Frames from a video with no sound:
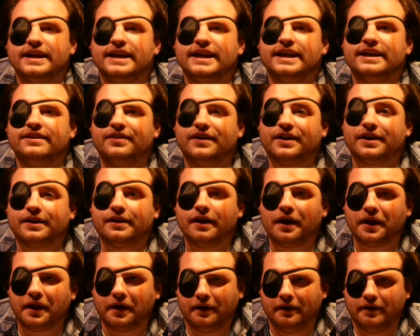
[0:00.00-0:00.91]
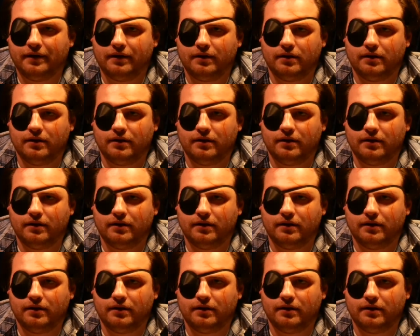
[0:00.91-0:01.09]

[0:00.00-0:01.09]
In the gutter.